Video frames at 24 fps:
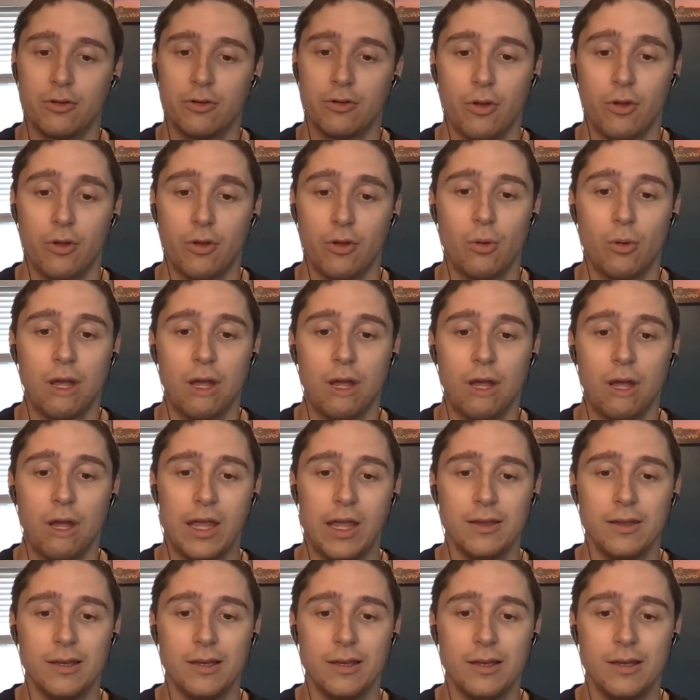difficult
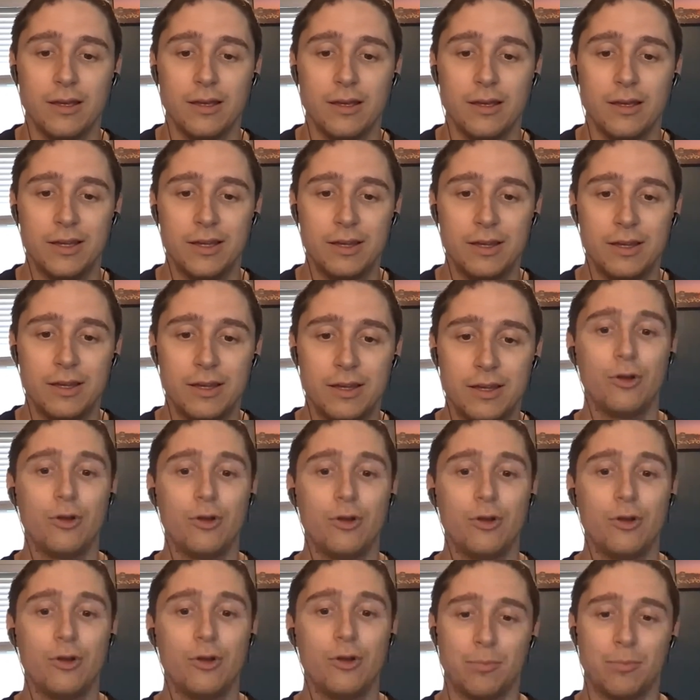and pretty vague
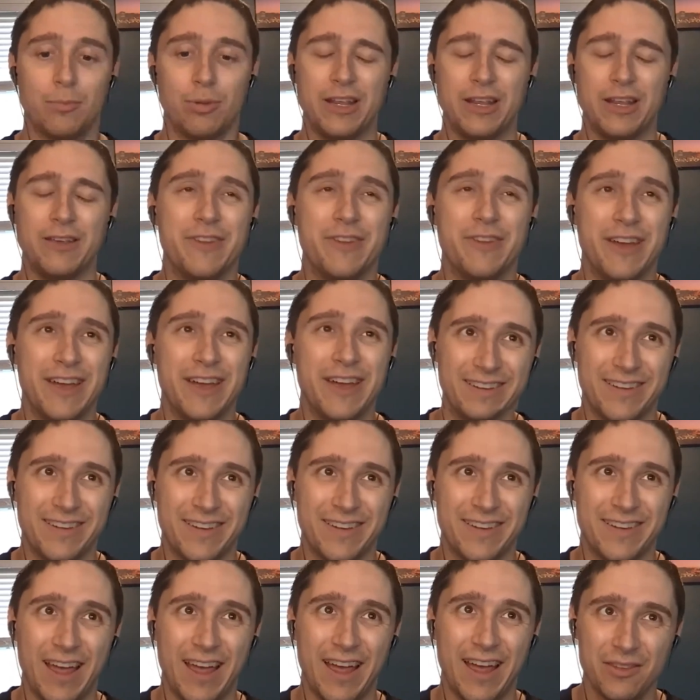task, but at least she knows
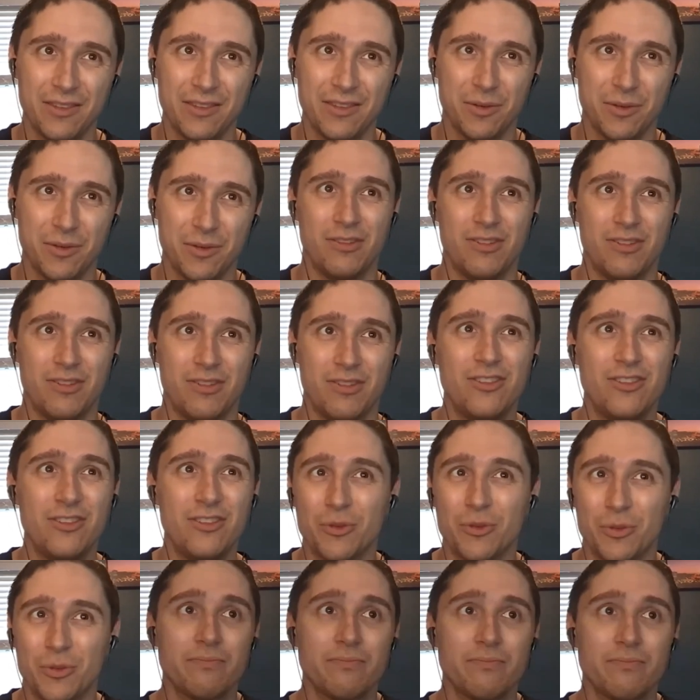what she's working towards.
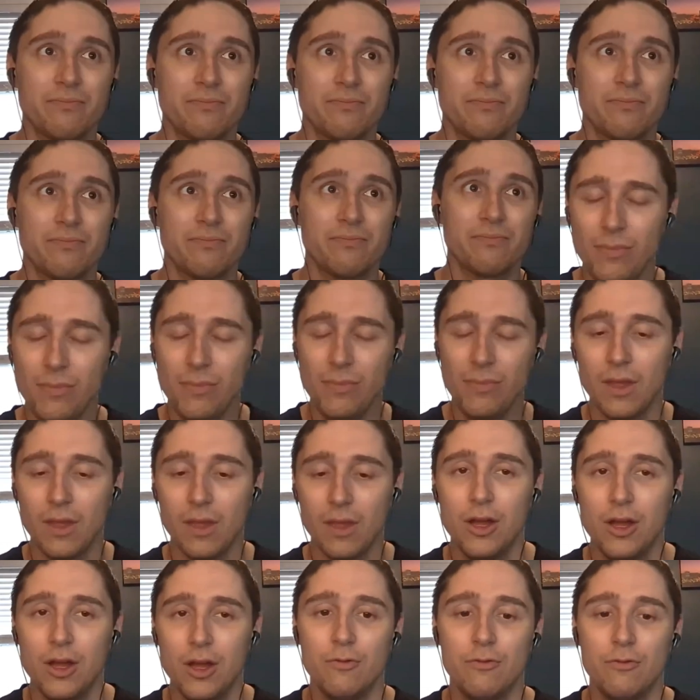Volke does
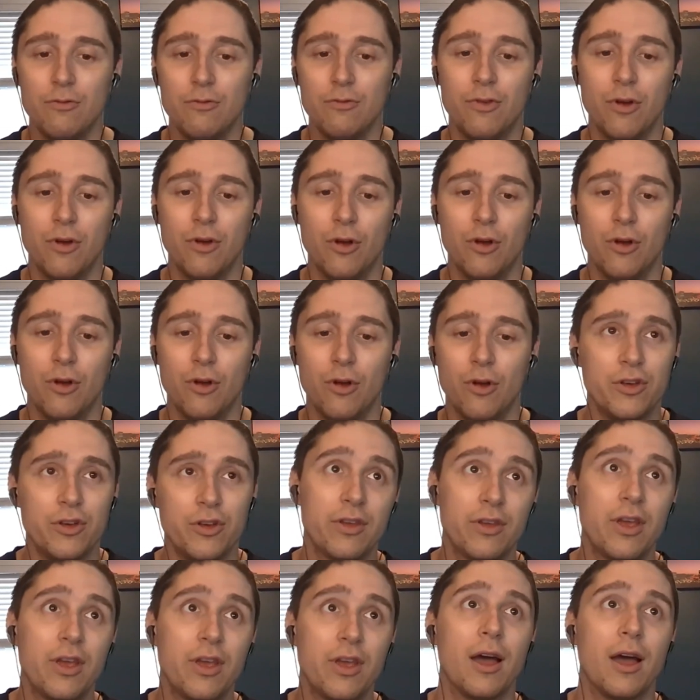comment that she
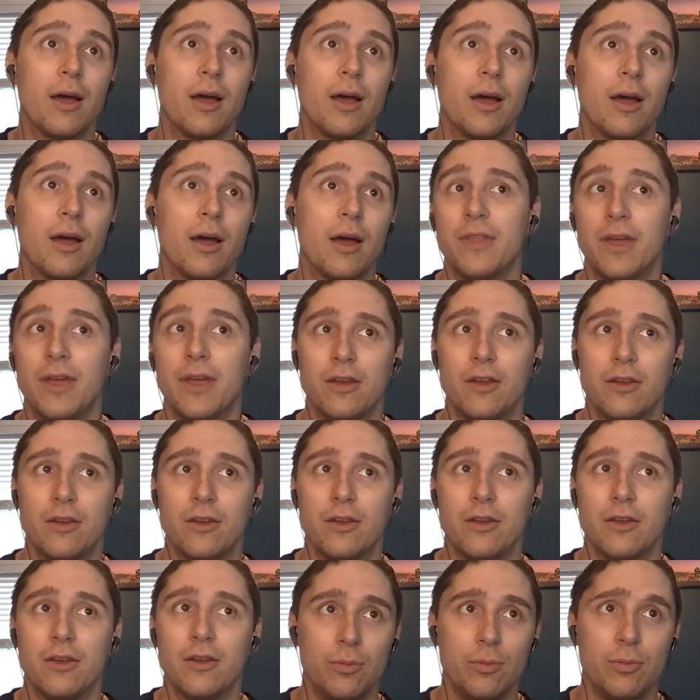plays the villains
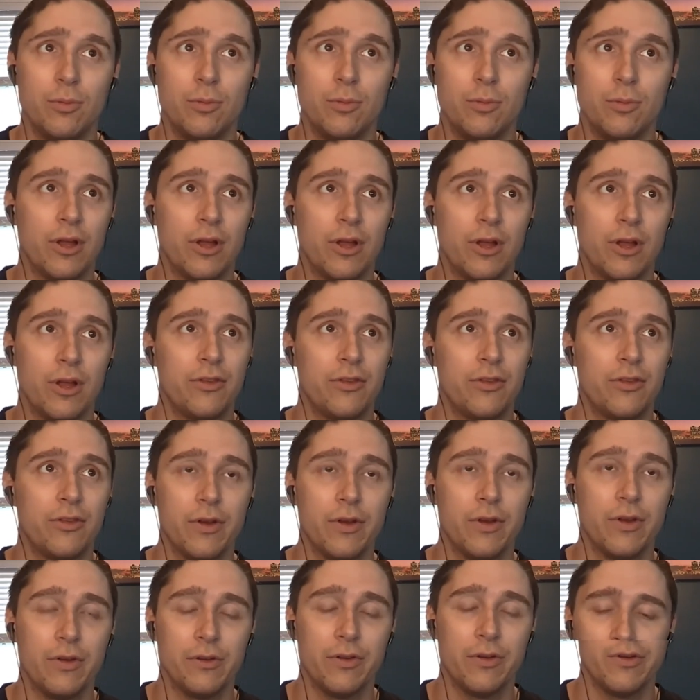better. She's better as
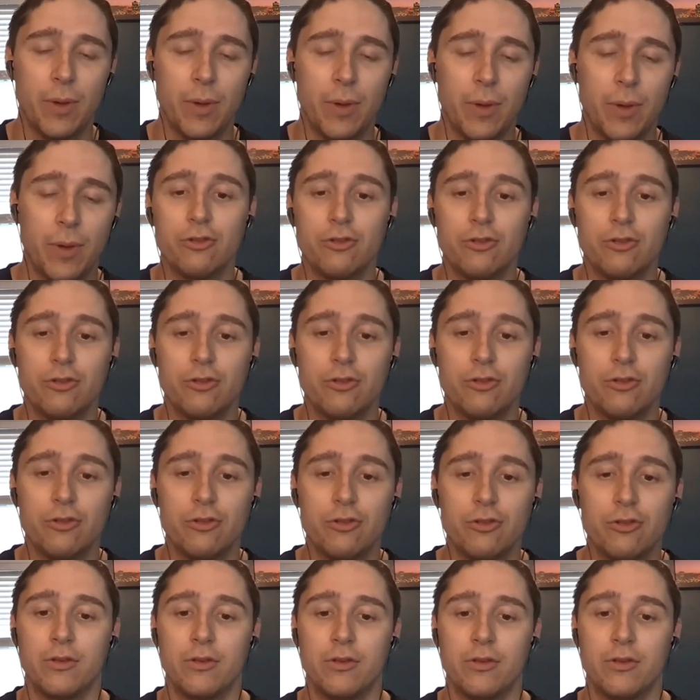Calisto, as
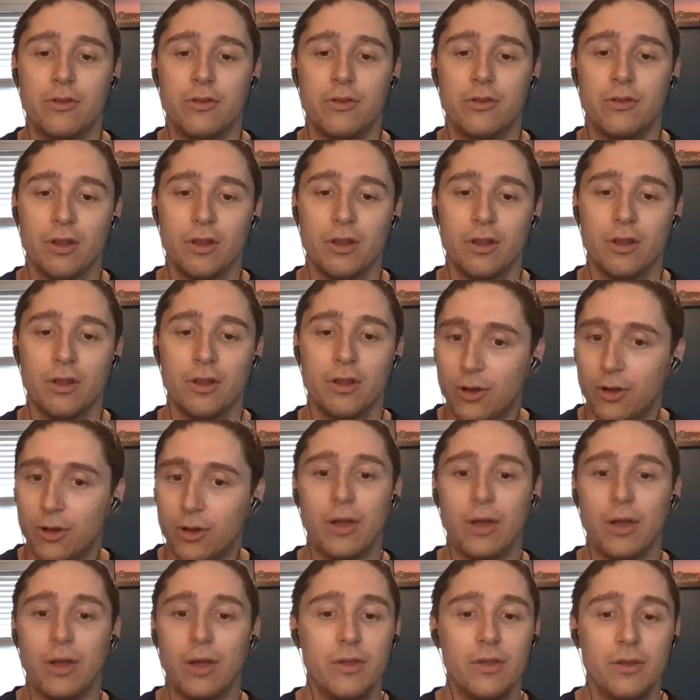Theasin,
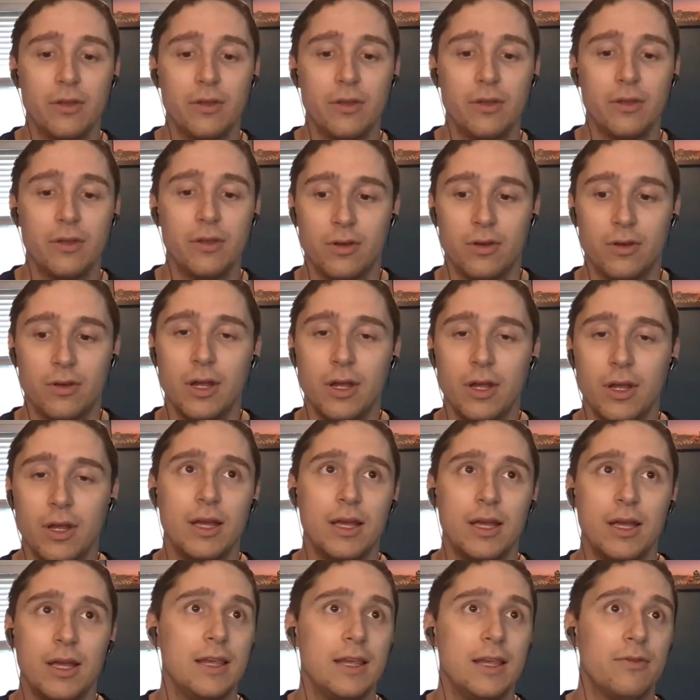even playing
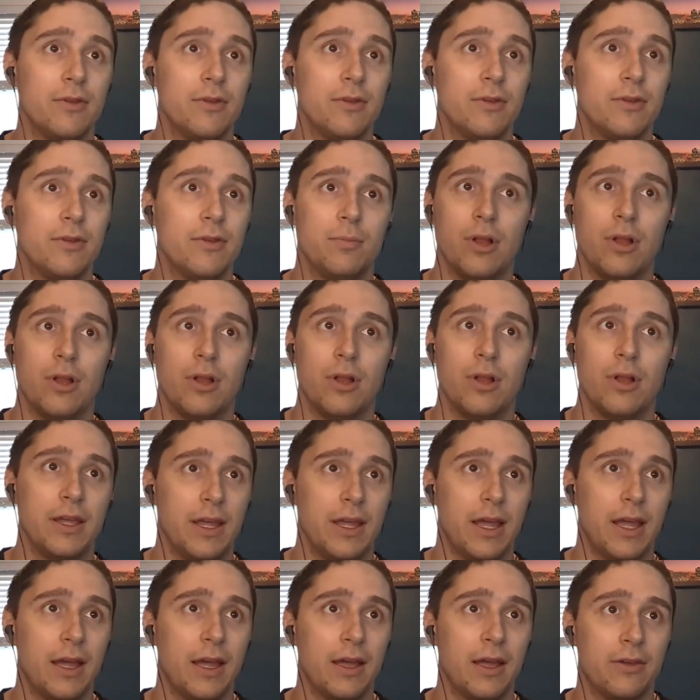as our
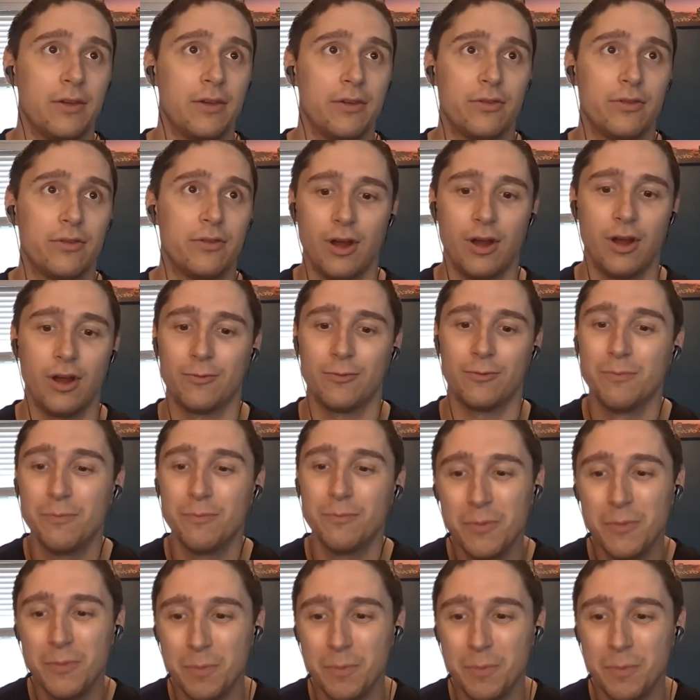Master
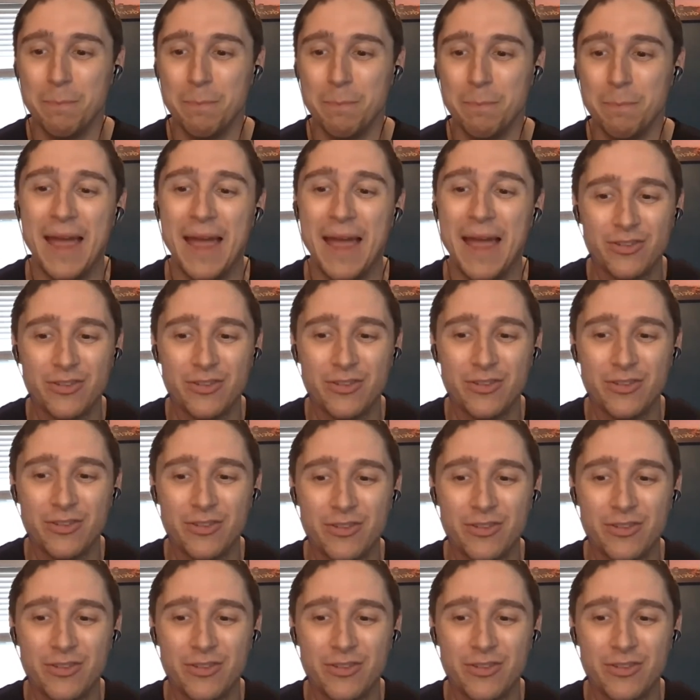Arcanist, Jewel.